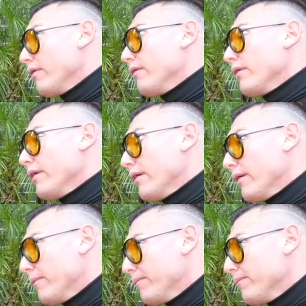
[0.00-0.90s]

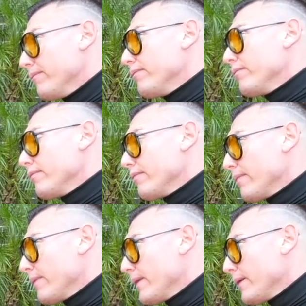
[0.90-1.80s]

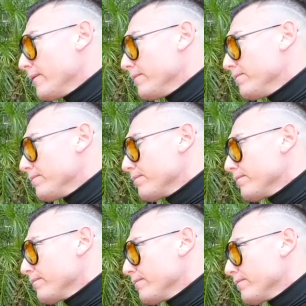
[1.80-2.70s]

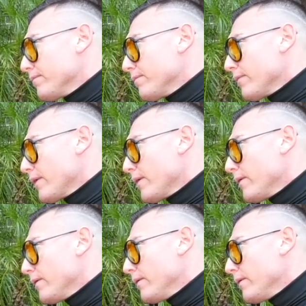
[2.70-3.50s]
(not speaking)